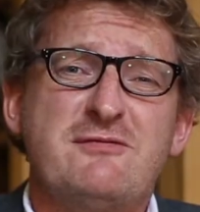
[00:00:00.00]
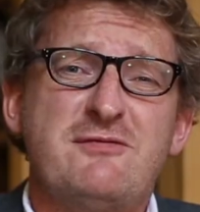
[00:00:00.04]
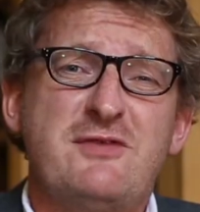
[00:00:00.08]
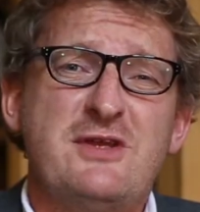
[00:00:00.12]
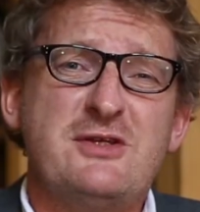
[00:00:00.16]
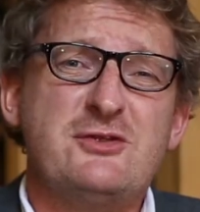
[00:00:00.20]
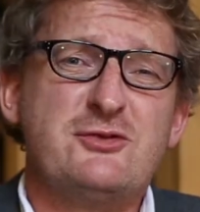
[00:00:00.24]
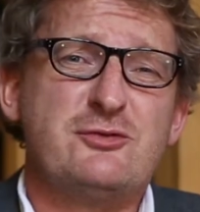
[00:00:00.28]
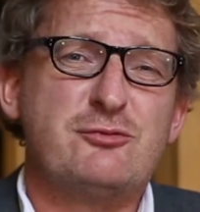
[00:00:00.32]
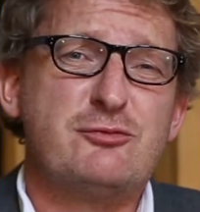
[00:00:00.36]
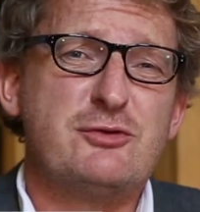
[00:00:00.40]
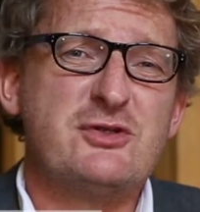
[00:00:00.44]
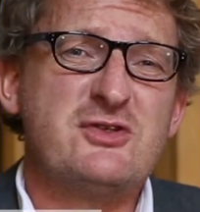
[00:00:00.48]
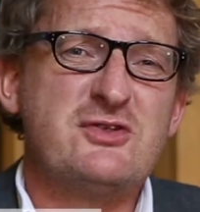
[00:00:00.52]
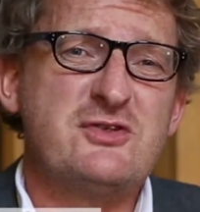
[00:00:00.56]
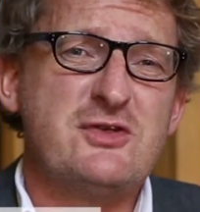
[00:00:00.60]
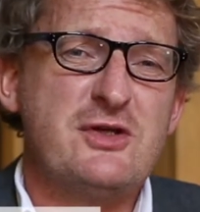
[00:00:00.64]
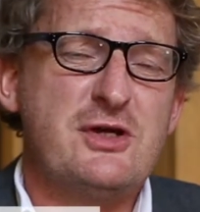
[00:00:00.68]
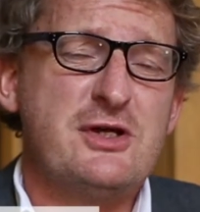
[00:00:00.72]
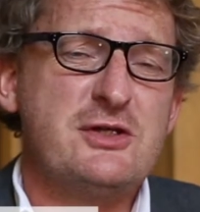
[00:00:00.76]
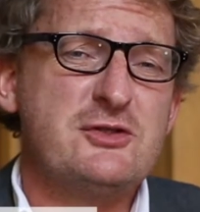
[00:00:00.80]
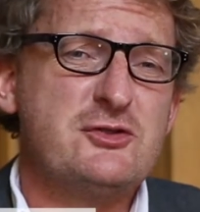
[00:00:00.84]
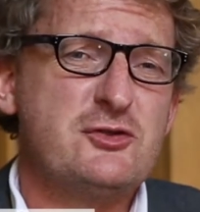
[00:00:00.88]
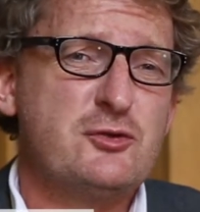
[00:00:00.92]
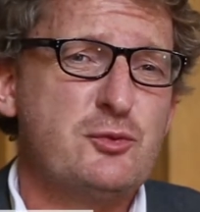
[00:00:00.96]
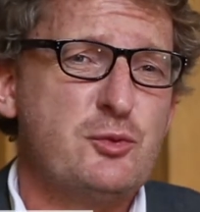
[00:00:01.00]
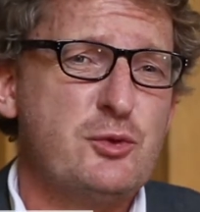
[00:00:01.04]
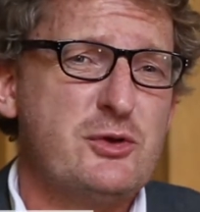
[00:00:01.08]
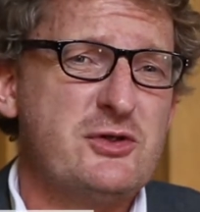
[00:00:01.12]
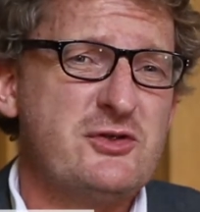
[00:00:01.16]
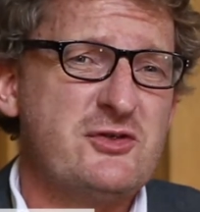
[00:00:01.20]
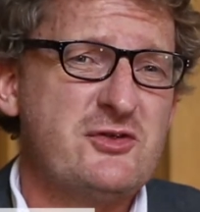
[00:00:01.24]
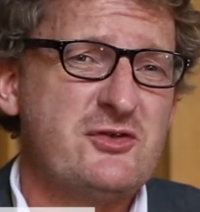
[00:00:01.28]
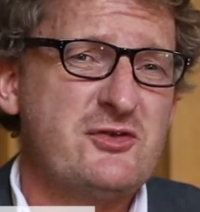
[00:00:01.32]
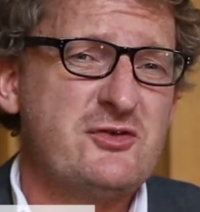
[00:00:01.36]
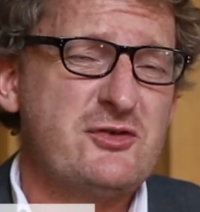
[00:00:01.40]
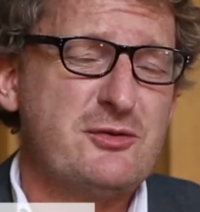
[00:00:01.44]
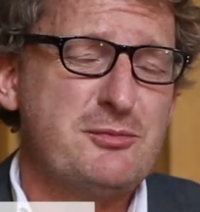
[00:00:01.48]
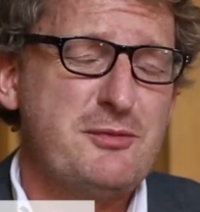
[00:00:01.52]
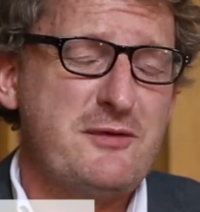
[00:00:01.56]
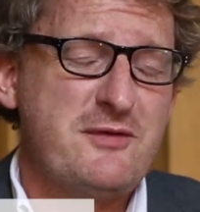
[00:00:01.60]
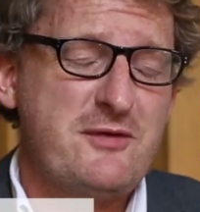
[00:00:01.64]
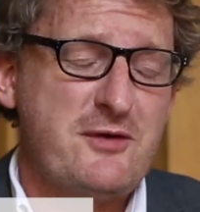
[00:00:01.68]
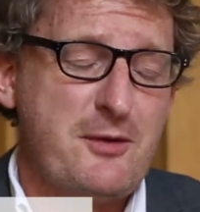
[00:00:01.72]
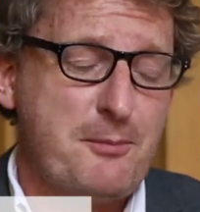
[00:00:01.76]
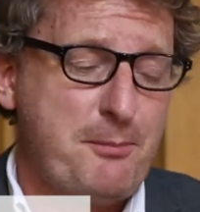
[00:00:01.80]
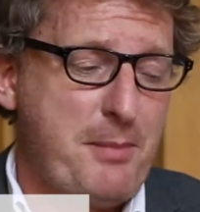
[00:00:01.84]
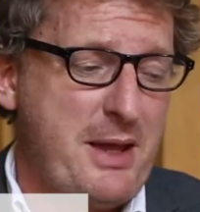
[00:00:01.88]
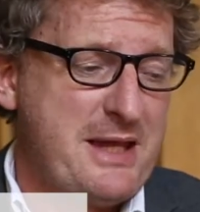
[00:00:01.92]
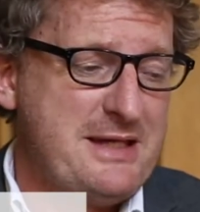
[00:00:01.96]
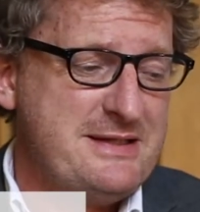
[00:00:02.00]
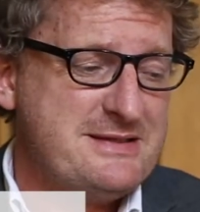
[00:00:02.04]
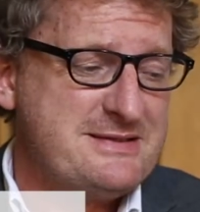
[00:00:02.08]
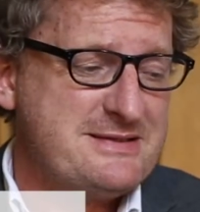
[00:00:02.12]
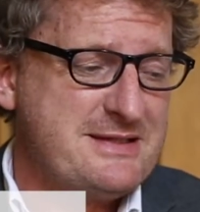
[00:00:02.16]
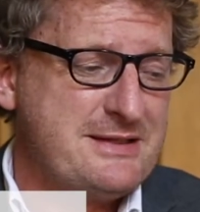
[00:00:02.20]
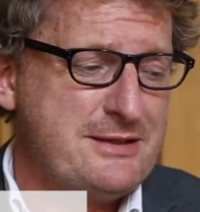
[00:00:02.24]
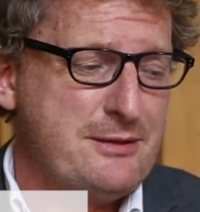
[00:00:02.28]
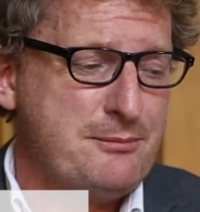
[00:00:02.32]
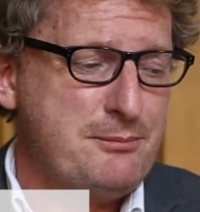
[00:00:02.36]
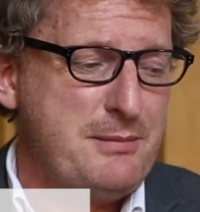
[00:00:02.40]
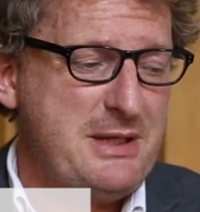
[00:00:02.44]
of this research was some of the debates in the